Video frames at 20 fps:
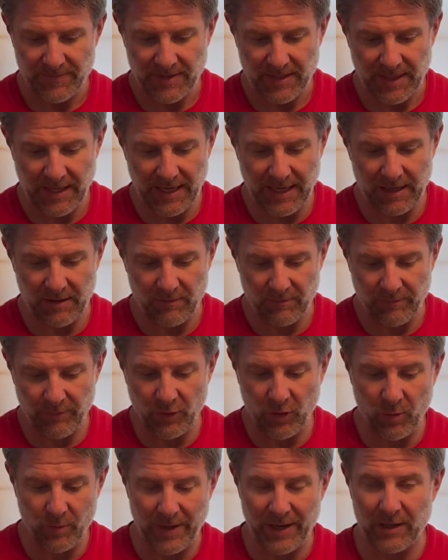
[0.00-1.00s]
in
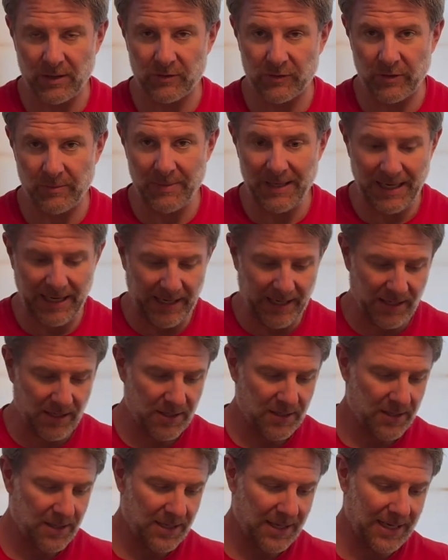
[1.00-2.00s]
footwells for me
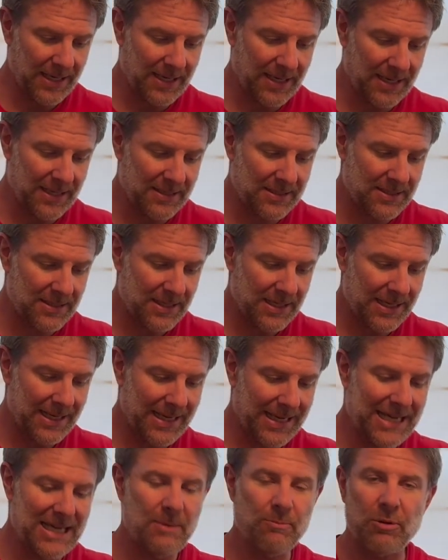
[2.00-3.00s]
is
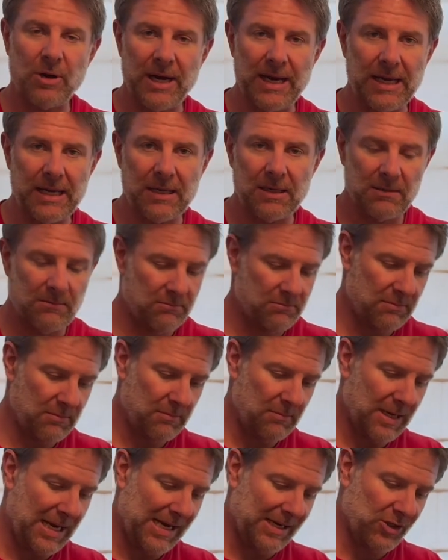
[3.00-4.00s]
e-brake,
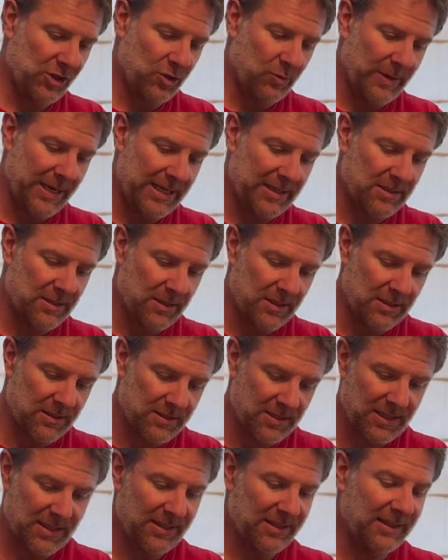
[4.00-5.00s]

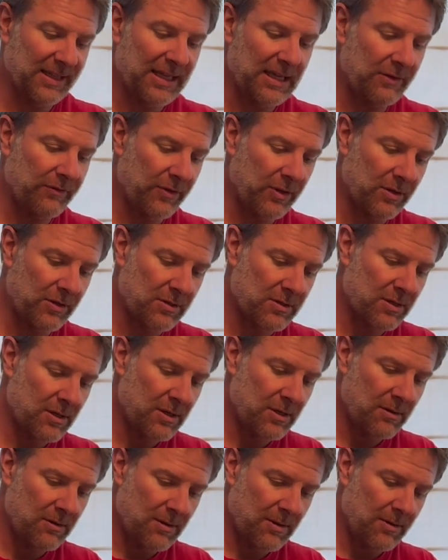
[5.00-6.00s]
actuators, levers,
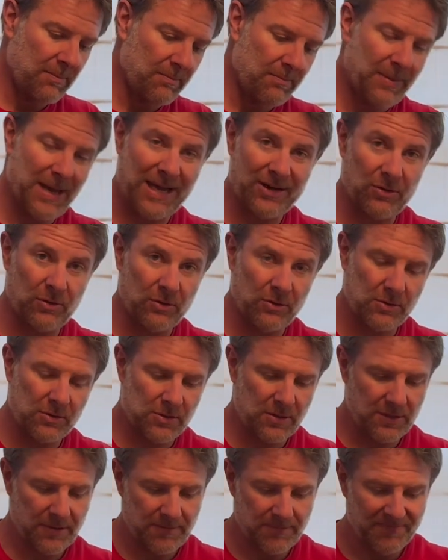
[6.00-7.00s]

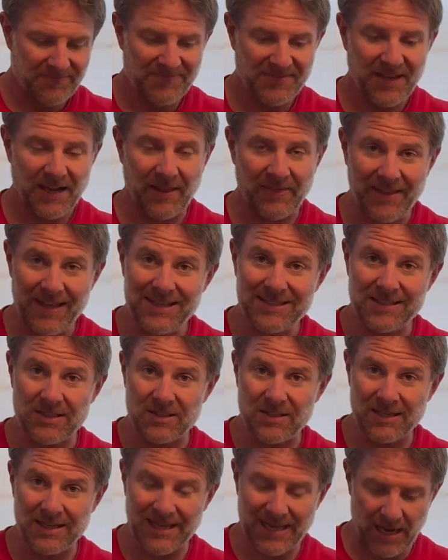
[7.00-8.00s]
pedals, and this is
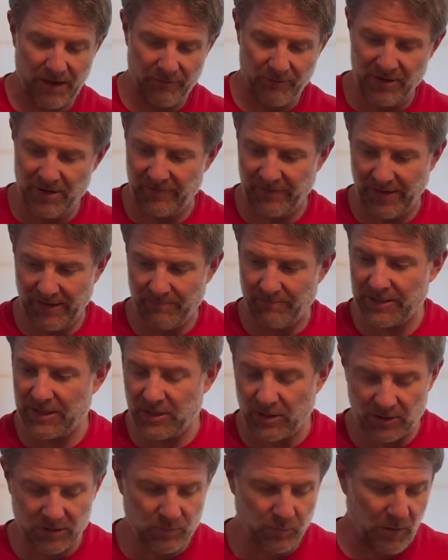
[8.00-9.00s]
going to get rid of it,
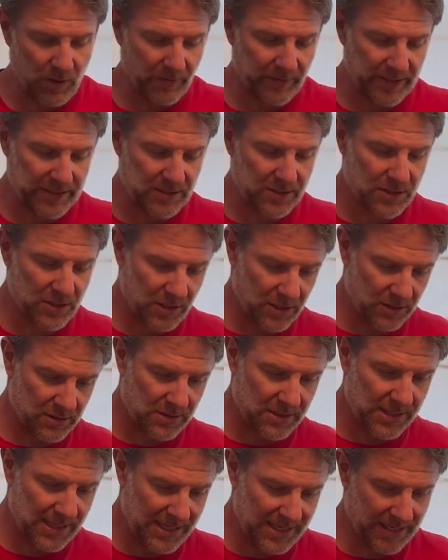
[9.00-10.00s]
because what this
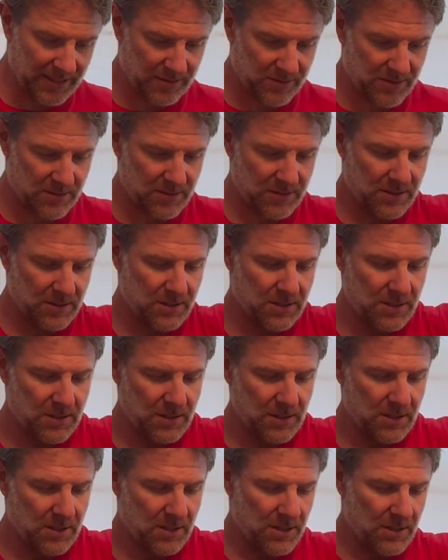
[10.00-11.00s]
does is,
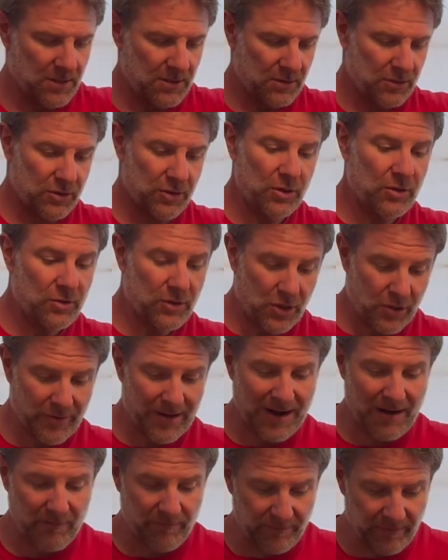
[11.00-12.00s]
to the
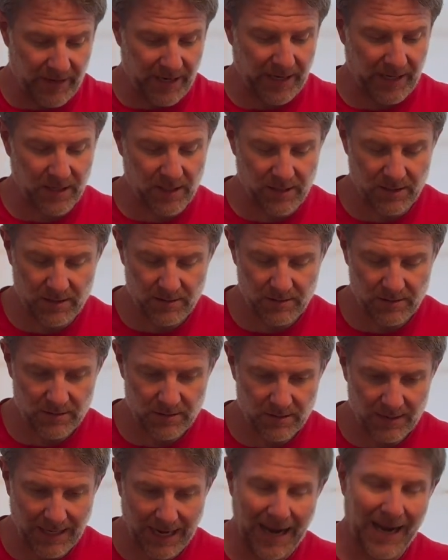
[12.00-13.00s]
Crown Vic
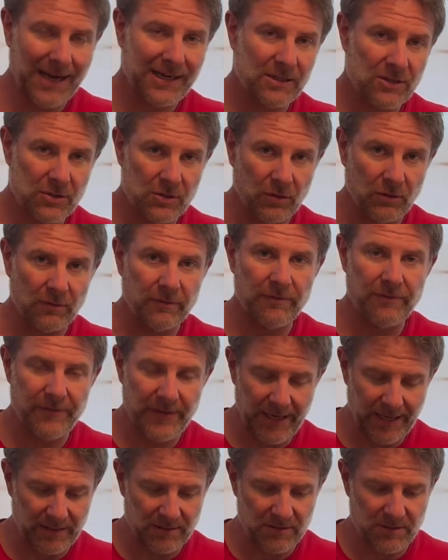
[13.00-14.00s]
axle
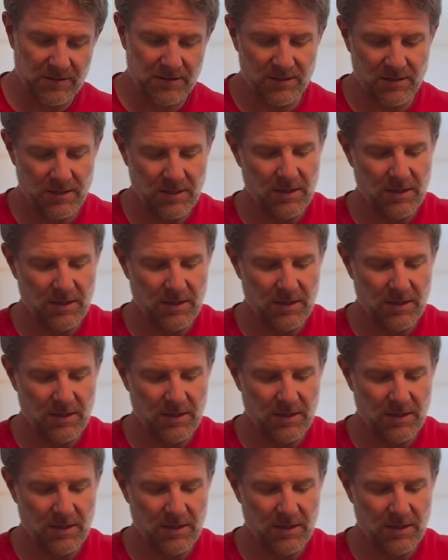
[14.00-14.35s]
fits,